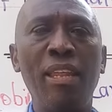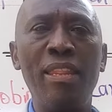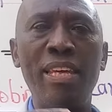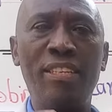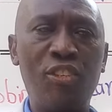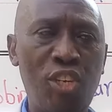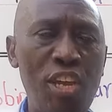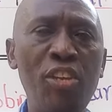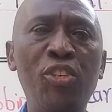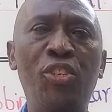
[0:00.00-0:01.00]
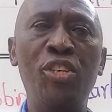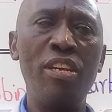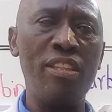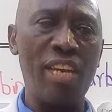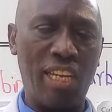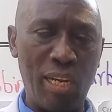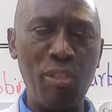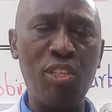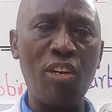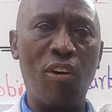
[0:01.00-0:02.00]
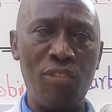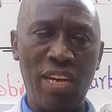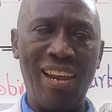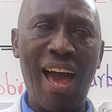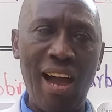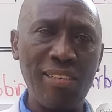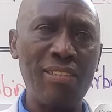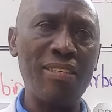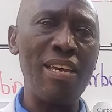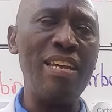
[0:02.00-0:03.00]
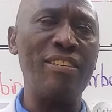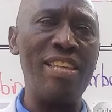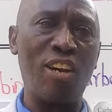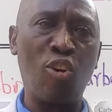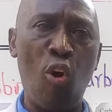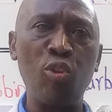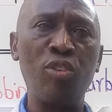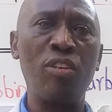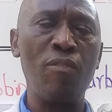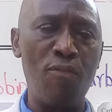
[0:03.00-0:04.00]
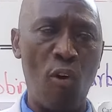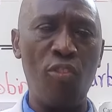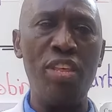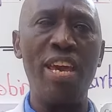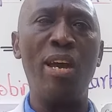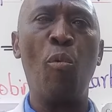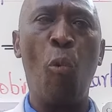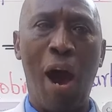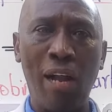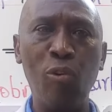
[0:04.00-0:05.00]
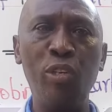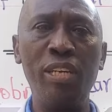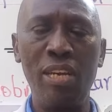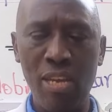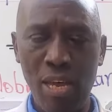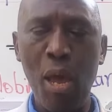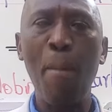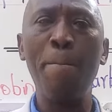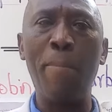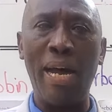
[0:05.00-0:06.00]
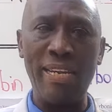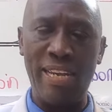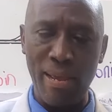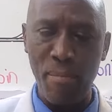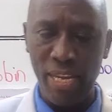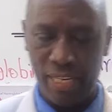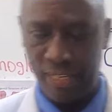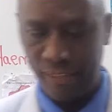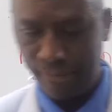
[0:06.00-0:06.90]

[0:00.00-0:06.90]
This change in the chemistry of the lungs is the cause for the world pandemic.